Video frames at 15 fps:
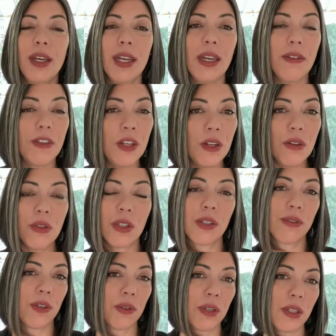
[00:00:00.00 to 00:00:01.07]
If you
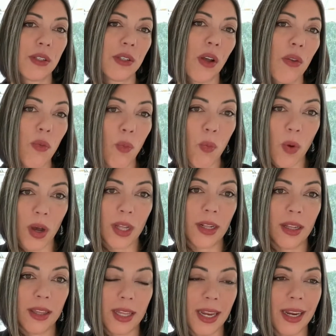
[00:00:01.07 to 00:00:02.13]
just focus on
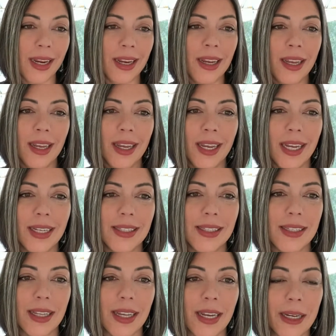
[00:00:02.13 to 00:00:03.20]
one thing,
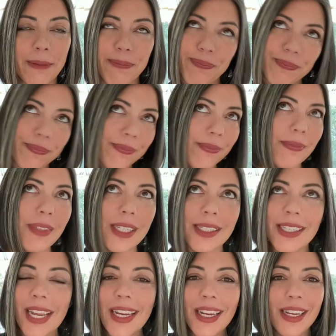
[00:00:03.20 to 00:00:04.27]
it's like
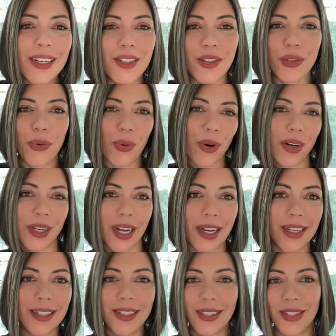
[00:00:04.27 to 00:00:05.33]
taking a squirt
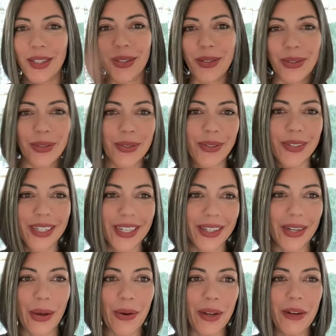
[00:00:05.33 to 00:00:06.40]
gun to, you
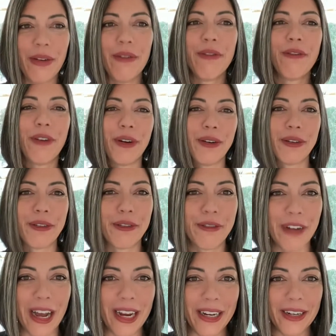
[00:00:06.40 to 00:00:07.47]
know, an infernal
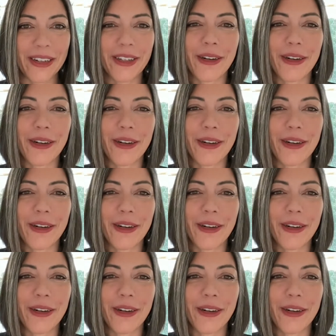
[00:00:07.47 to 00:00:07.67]
fire.